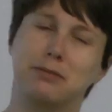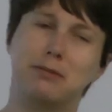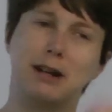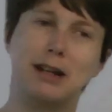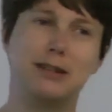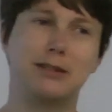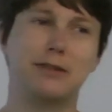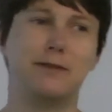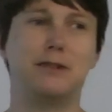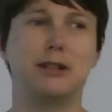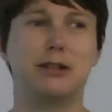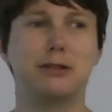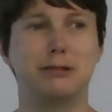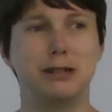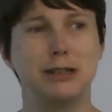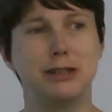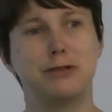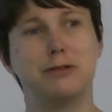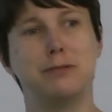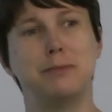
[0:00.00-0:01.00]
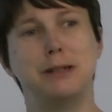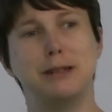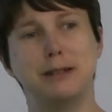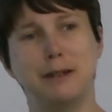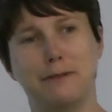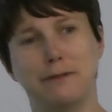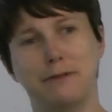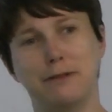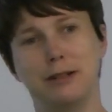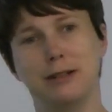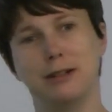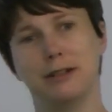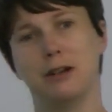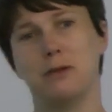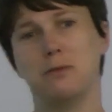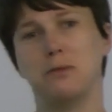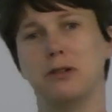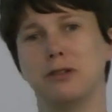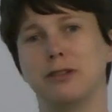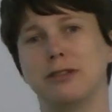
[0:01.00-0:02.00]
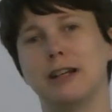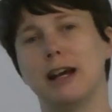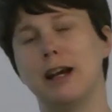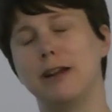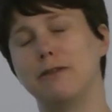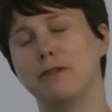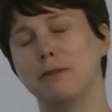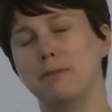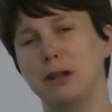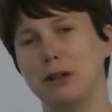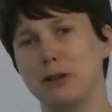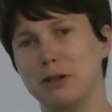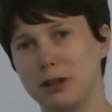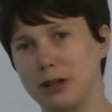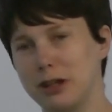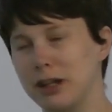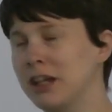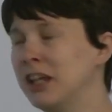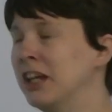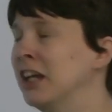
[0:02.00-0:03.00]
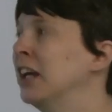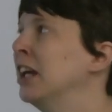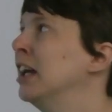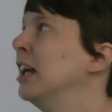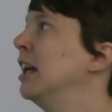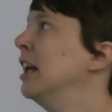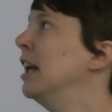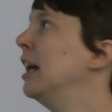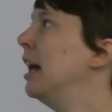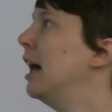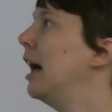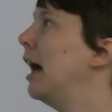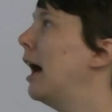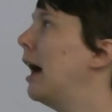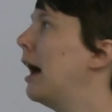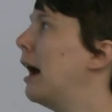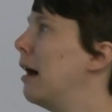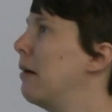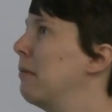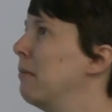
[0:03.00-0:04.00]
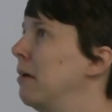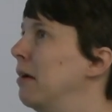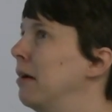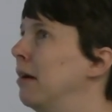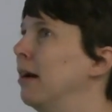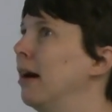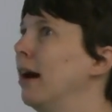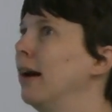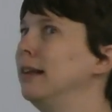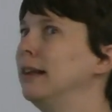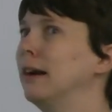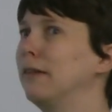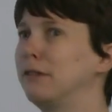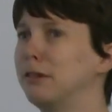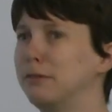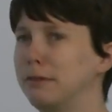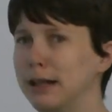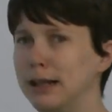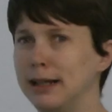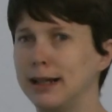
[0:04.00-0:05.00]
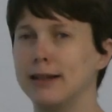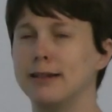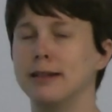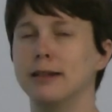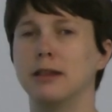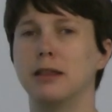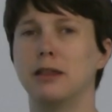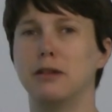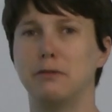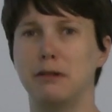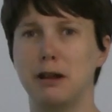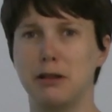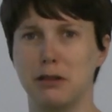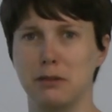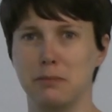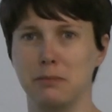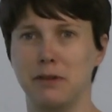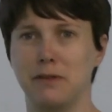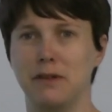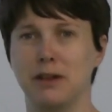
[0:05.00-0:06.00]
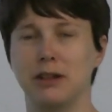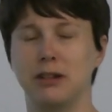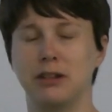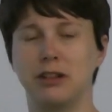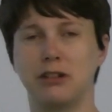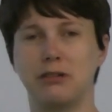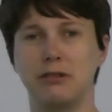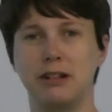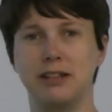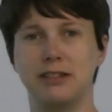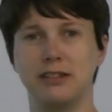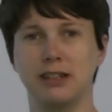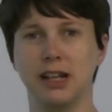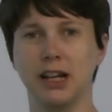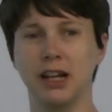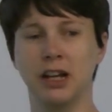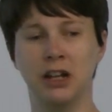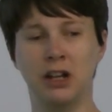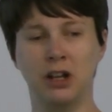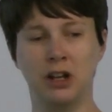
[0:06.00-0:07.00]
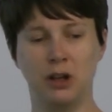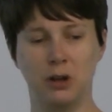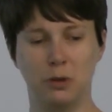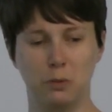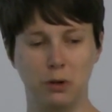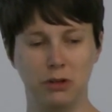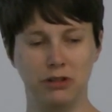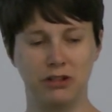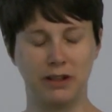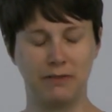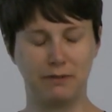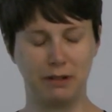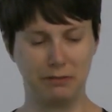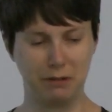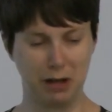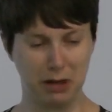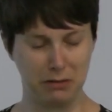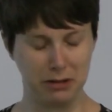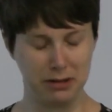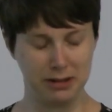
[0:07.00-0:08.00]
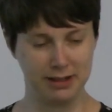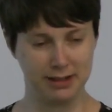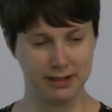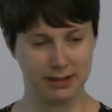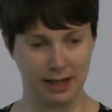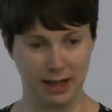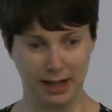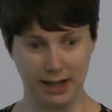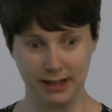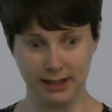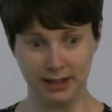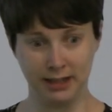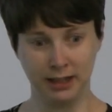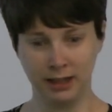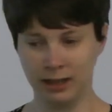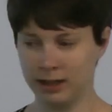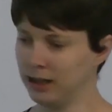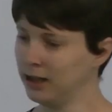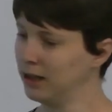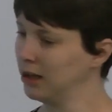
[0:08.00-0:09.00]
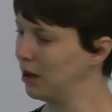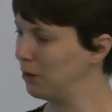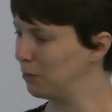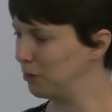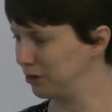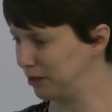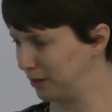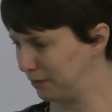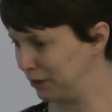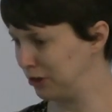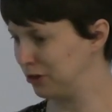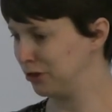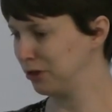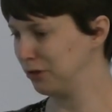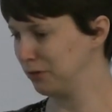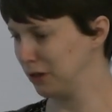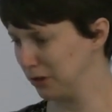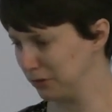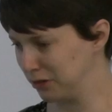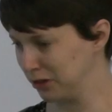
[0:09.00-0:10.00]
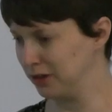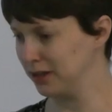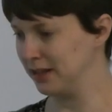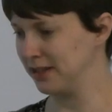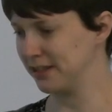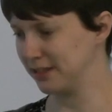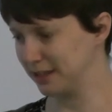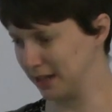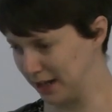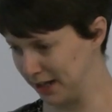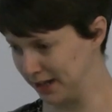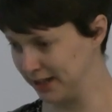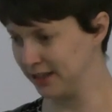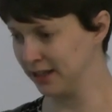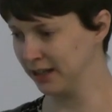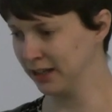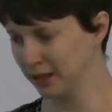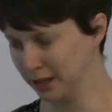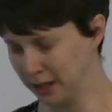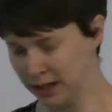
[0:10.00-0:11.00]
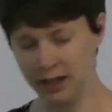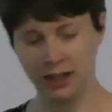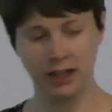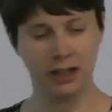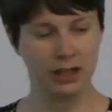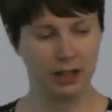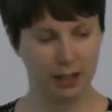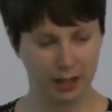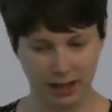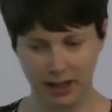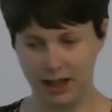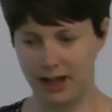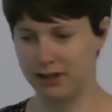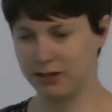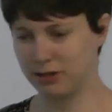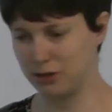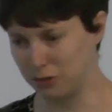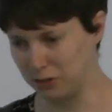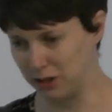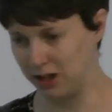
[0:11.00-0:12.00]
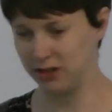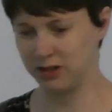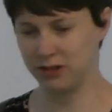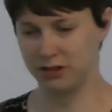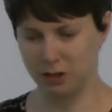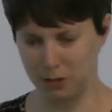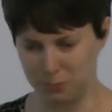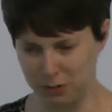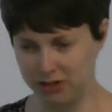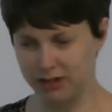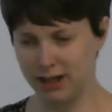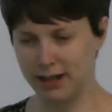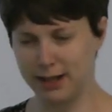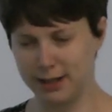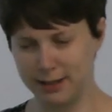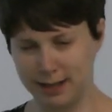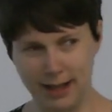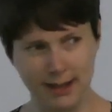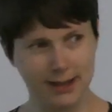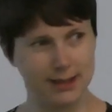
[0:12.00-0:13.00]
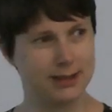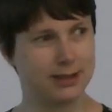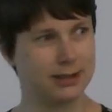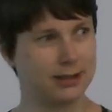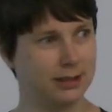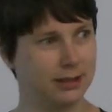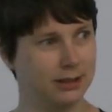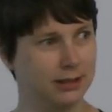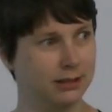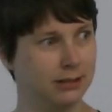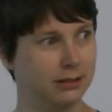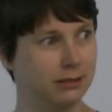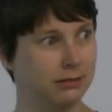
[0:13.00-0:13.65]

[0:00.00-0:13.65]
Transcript: the rates of decrease will be different at one side from the other. Um, and you have to really get into the rhythm if you're decreasing once every row on this side once every two rows on this side. It's all it's almost like a dance.